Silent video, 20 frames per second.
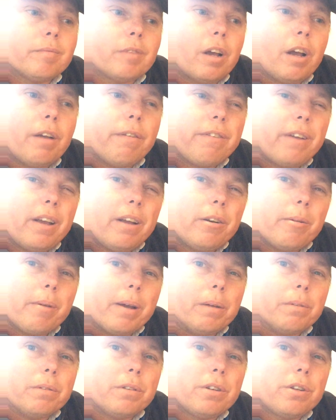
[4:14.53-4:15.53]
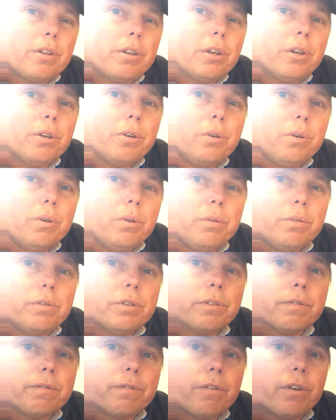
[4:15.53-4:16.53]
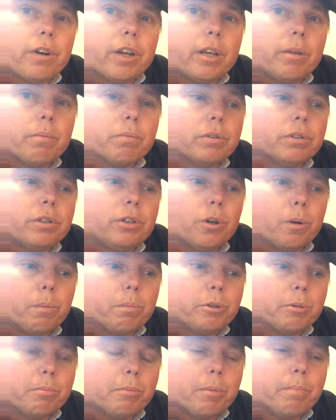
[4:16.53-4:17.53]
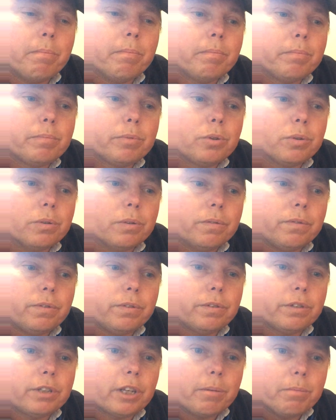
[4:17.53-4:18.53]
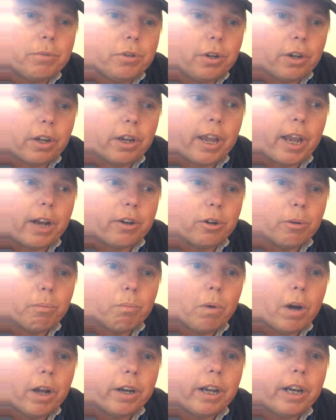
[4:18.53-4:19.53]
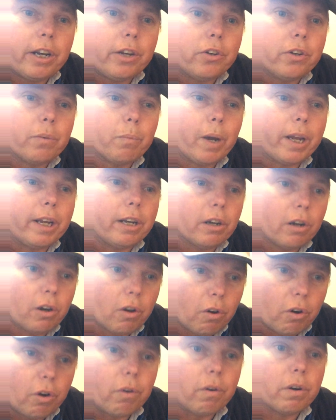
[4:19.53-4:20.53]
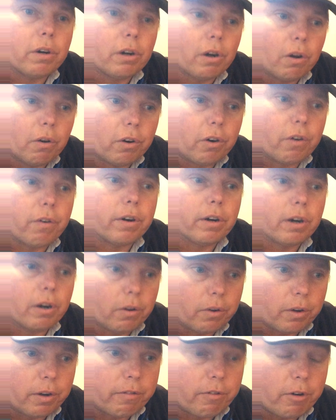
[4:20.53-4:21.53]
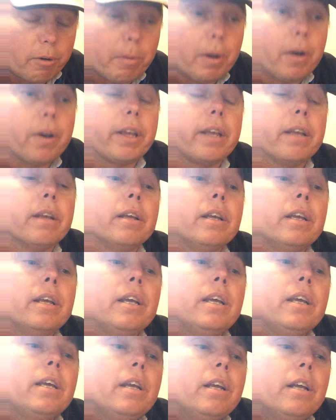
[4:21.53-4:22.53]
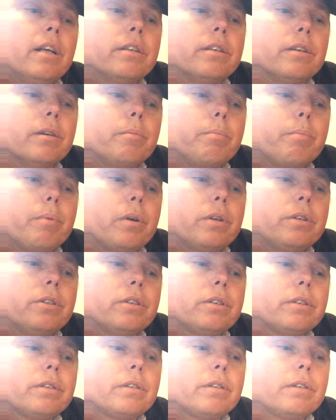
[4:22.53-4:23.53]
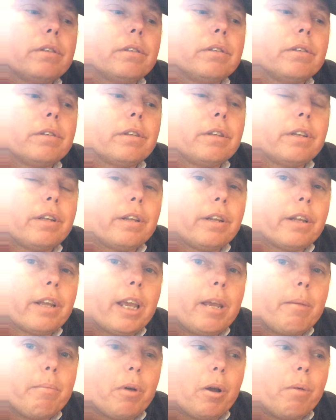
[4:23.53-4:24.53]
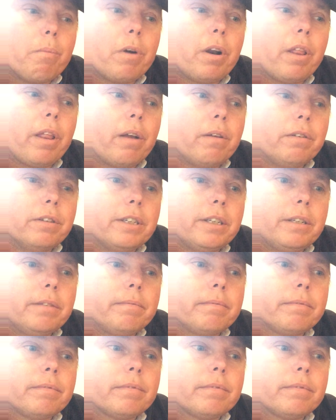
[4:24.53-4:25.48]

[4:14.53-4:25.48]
I found about 2 to 3 was the optimum sort of skimmers you could catch on one, and you'd wait longer and longer and longer for a bite. So by just keep putting one of those in,